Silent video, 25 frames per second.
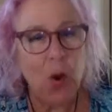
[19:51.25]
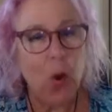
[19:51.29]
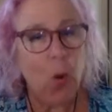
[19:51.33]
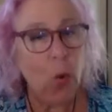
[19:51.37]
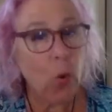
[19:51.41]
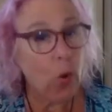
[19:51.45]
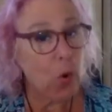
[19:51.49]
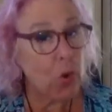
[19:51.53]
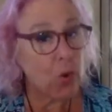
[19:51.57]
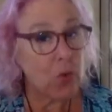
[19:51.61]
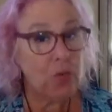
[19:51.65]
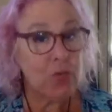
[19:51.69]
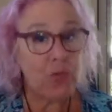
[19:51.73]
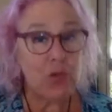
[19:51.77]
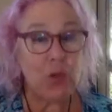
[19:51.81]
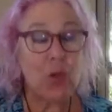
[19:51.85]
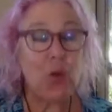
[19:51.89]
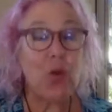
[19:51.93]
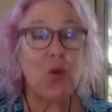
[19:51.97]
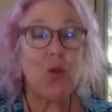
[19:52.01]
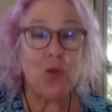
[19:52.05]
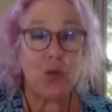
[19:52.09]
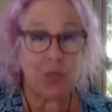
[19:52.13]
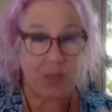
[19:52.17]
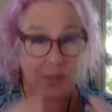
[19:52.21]
or you've
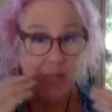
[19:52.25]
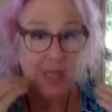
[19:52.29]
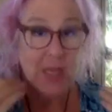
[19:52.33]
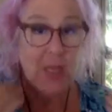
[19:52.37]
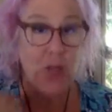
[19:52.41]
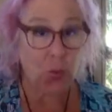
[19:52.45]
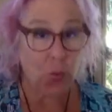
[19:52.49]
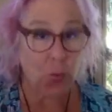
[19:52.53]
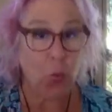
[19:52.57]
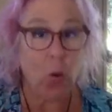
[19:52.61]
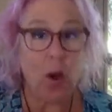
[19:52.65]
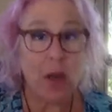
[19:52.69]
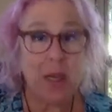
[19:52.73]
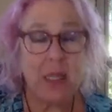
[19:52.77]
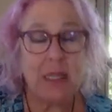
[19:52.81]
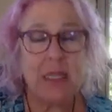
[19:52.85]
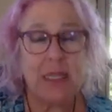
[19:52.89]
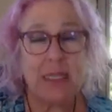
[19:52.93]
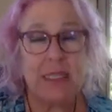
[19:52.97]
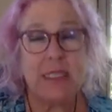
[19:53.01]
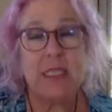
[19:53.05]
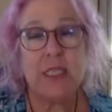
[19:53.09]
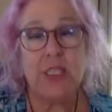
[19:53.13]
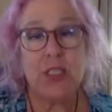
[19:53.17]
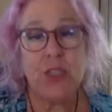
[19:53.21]
learned that you want to
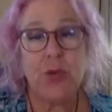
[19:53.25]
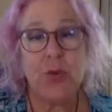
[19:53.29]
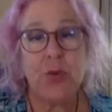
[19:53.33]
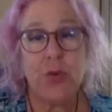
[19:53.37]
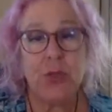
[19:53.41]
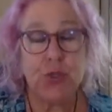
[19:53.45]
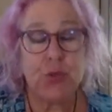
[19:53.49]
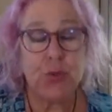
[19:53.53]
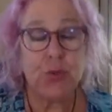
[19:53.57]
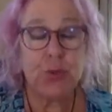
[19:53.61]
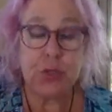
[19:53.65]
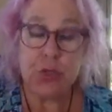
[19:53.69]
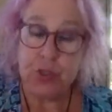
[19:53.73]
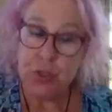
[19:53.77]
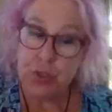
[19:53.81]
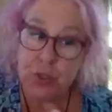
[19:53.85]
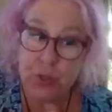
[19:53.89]
listen to your intuition.